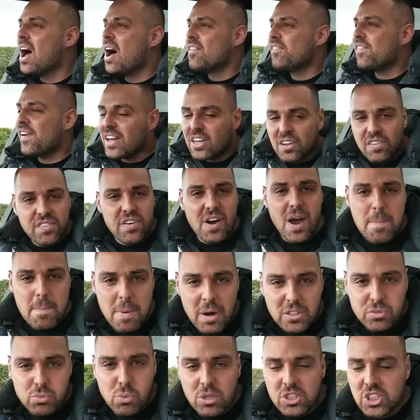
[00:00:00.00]
thank you very
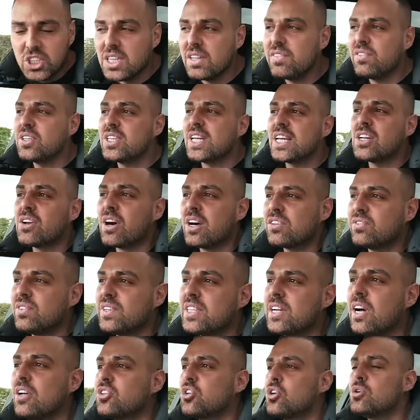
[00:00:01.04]
much for watching. If you did like this
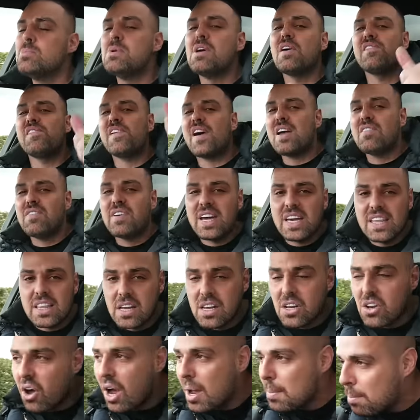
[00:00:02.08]
video, do me a favor, hit the
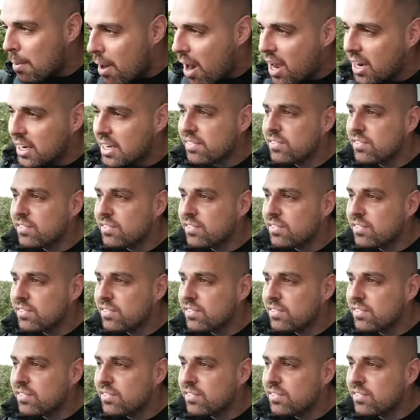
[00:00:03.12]
like button.